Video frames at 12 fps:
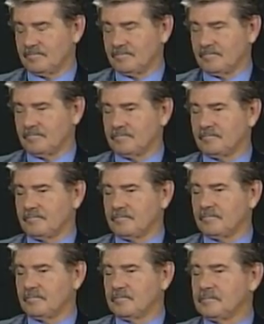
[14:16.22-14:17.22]

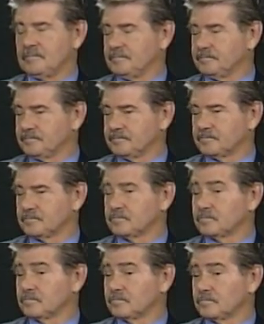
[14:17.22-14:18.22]

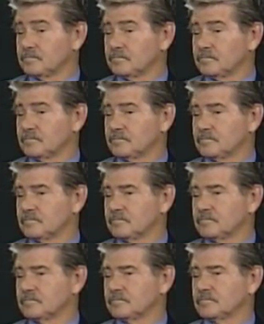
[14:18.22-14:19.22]
[no speech]